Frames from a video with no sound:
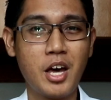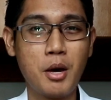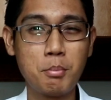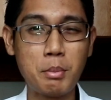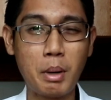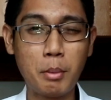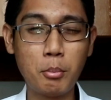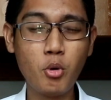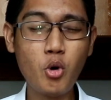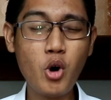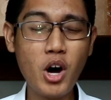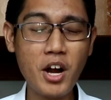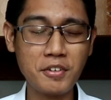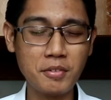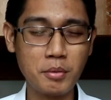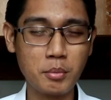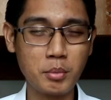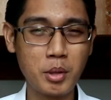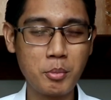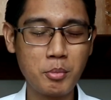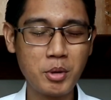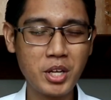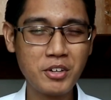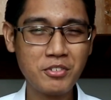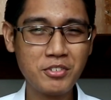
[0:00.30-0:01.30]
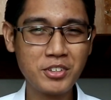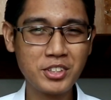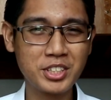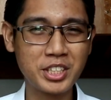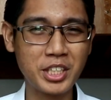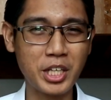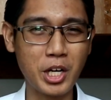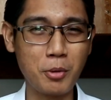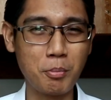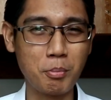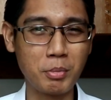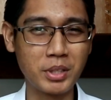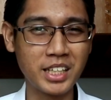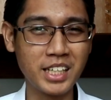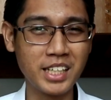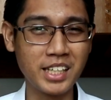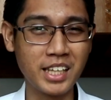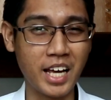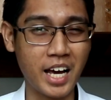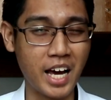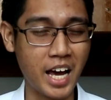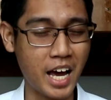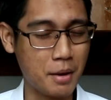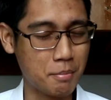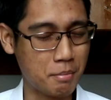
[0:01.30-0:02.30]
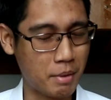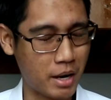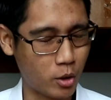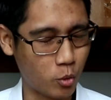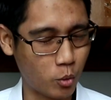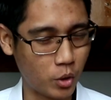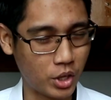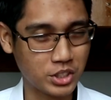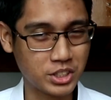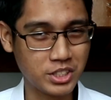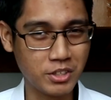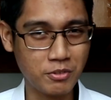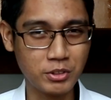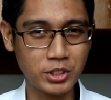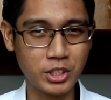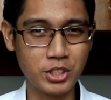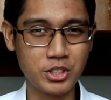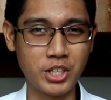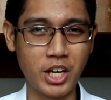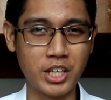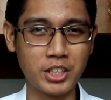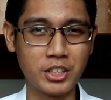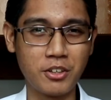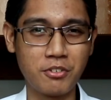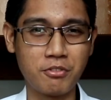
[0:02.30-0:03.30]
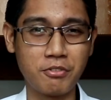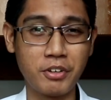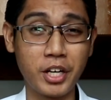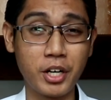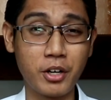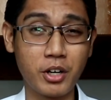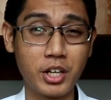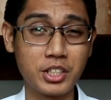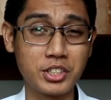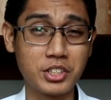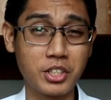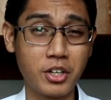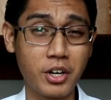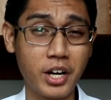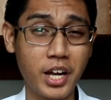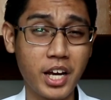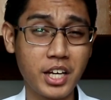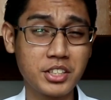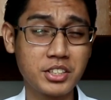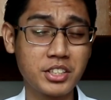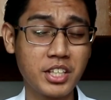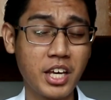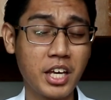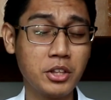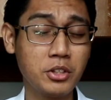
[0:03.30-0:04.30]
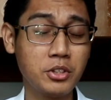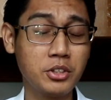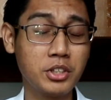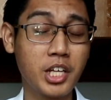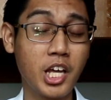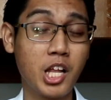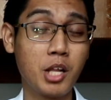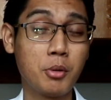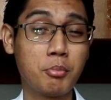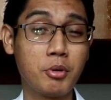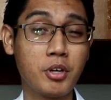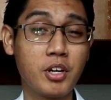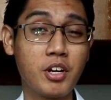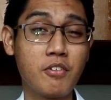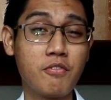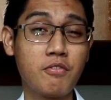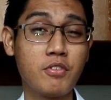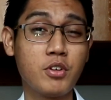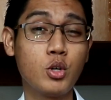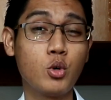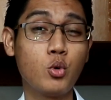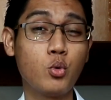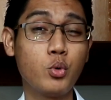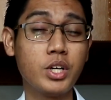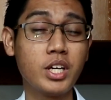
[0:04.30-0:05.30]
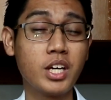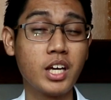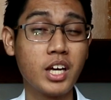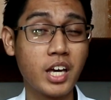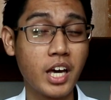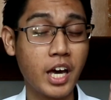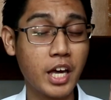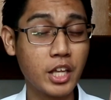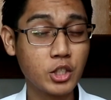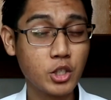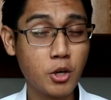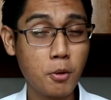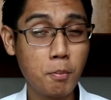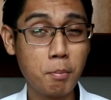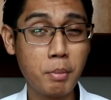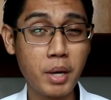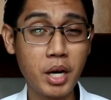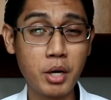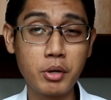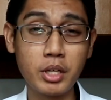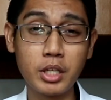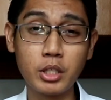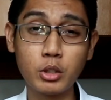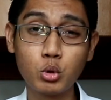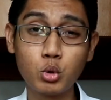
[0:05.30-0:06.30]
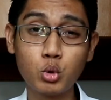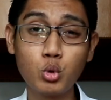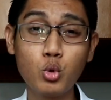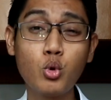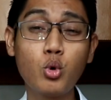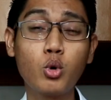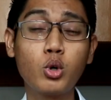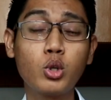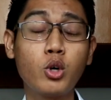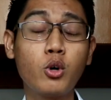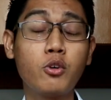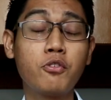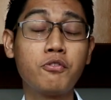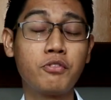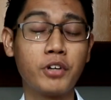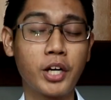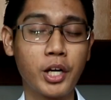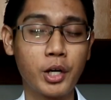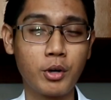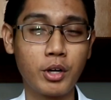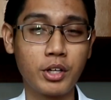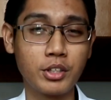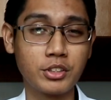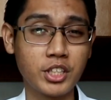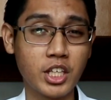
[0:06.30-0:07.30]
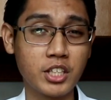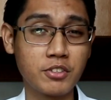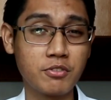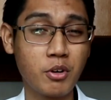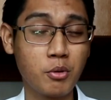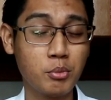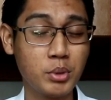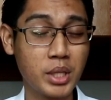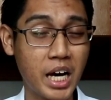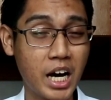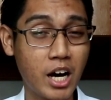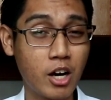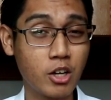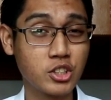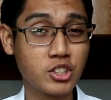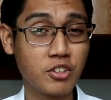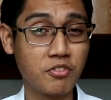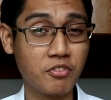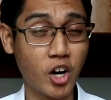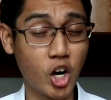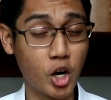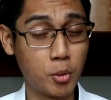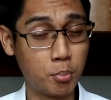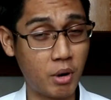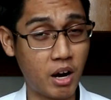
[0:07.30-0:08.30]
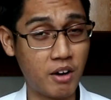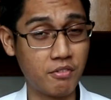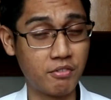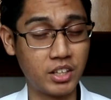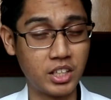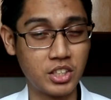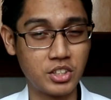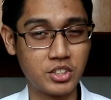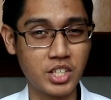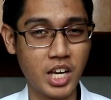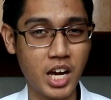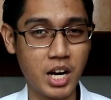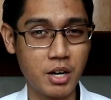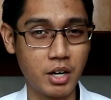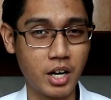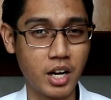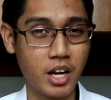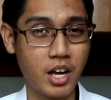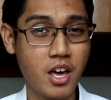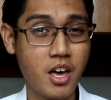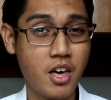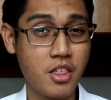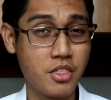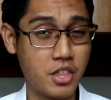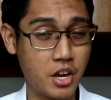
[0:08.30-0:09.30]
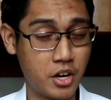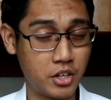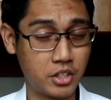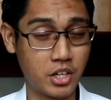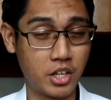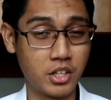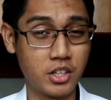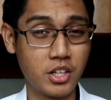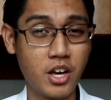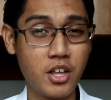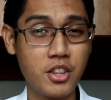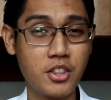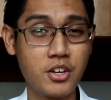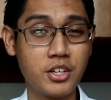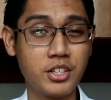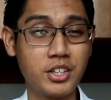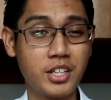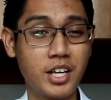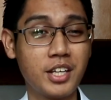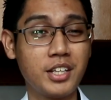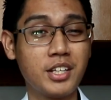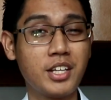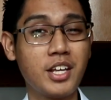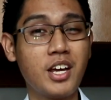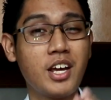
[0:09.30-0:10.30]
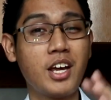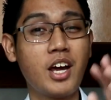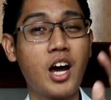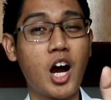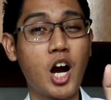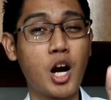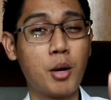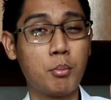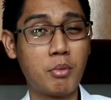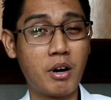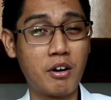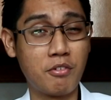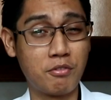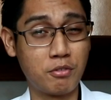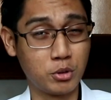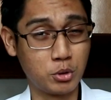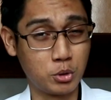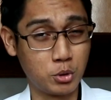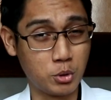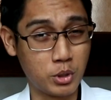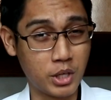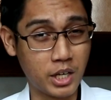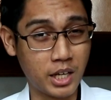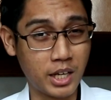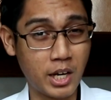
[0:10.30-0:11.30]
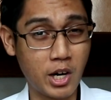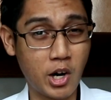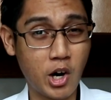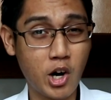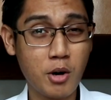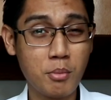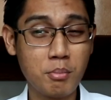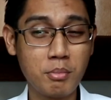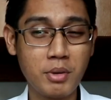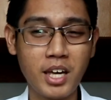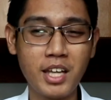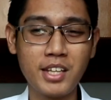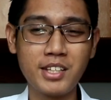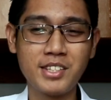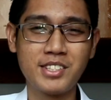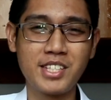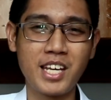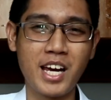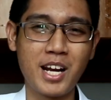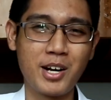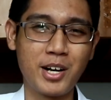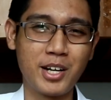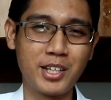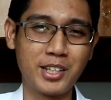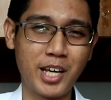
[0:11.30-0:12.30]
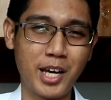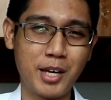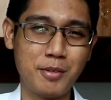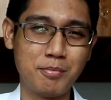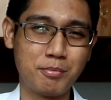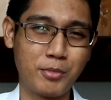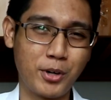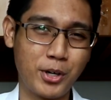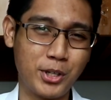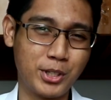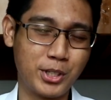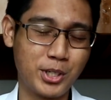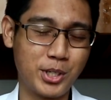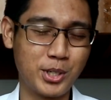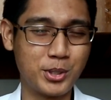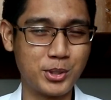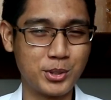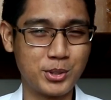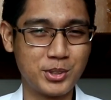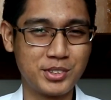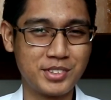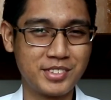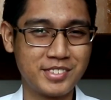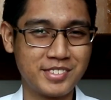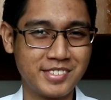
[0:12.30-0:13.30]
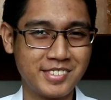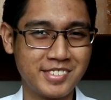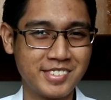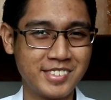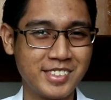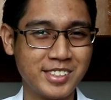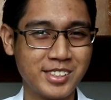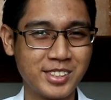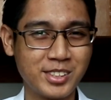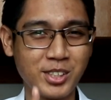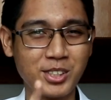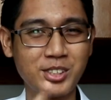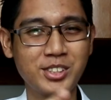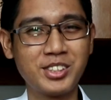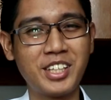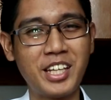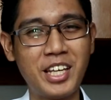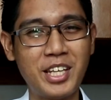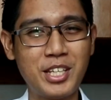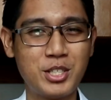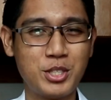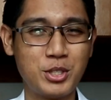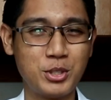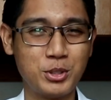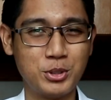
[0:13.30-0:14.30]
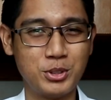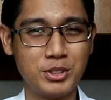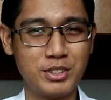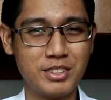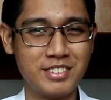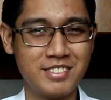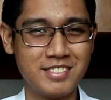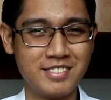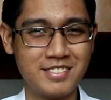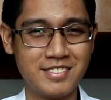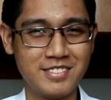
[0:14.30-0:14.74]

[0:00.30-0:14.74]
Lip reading: Mabuhay from the beautiful city of Manila. I'm back once for the channel Fragrance RX, and today I'll be reviewing and comparing two clone fragrances from the house of Armaf and Zara. They're none other than Armaf Futura La Homme and Zara 9.0. So stay tuned.